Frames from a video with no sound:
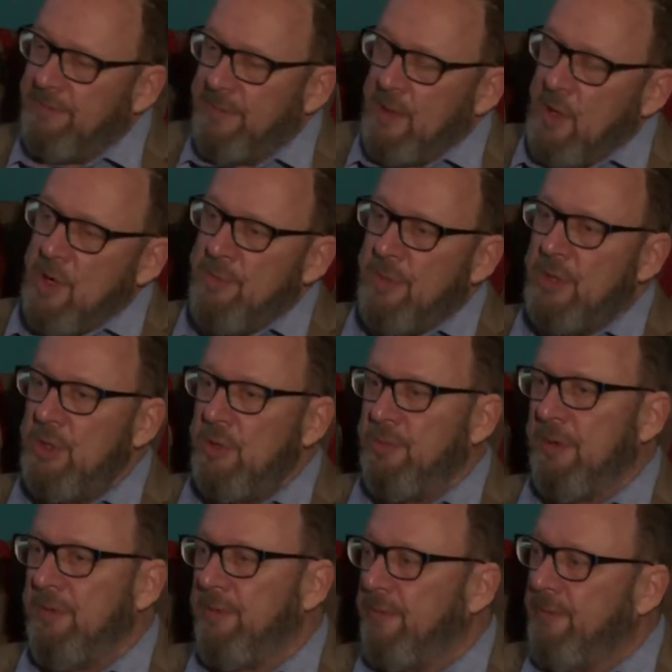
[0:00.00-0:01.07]
if the homeowner,
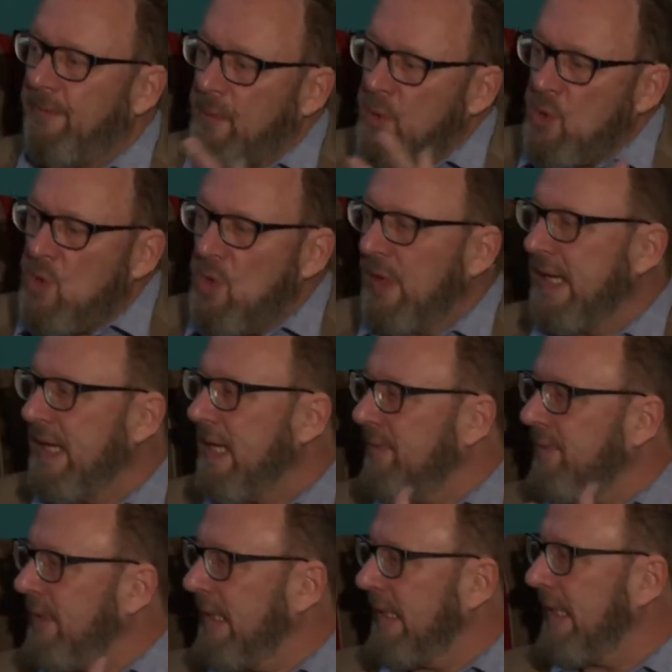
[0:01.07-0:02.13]
before they
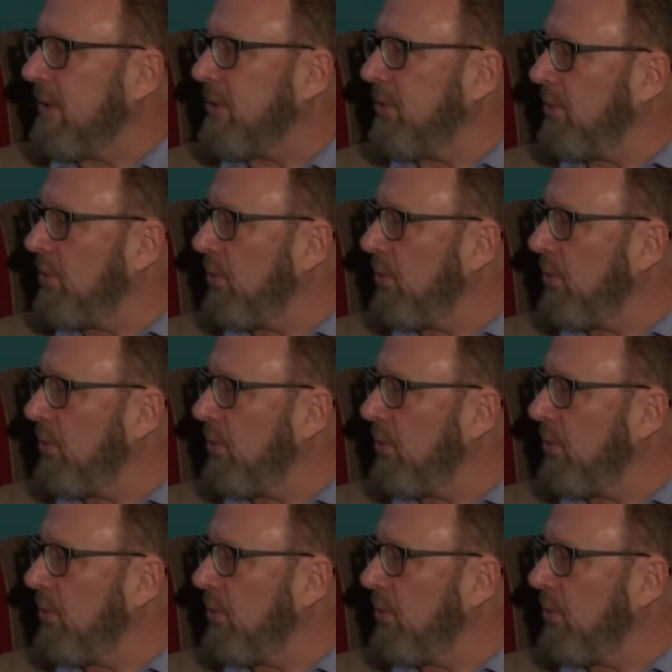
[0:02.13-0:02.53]
even get to